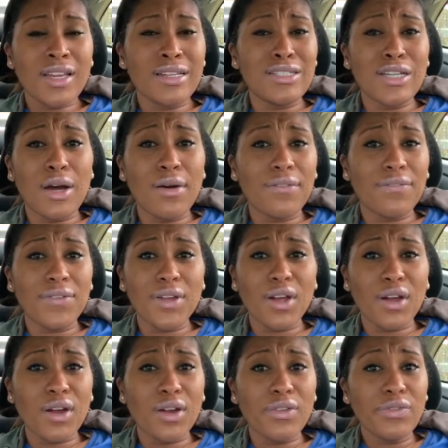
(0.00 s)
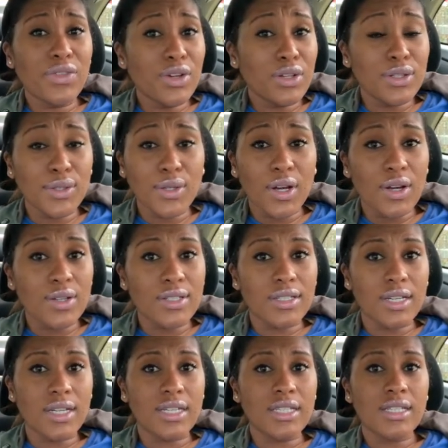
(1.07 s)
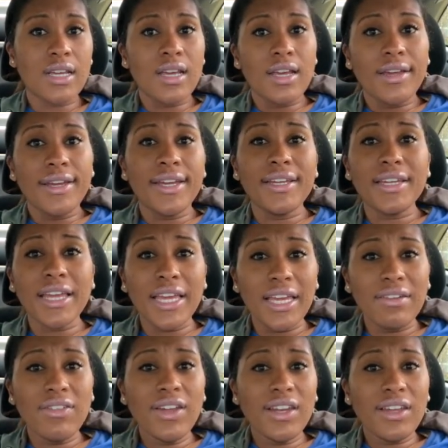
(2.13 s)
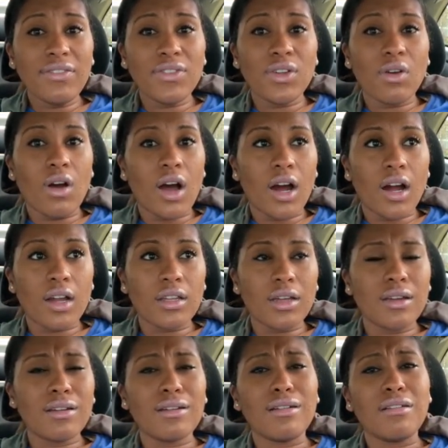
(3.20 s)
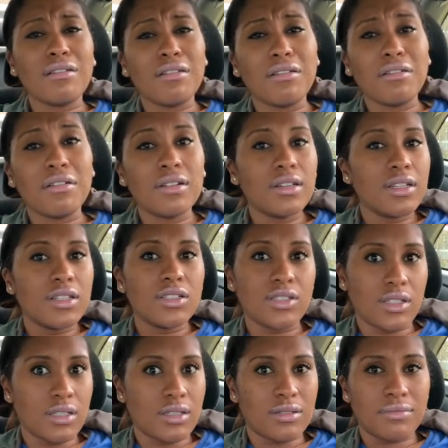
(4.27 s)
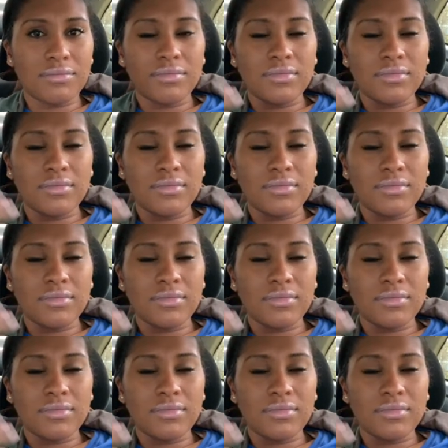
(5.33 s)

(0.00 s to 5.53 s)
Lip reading: don't fear the glucose test. And even if you are like, oh, just,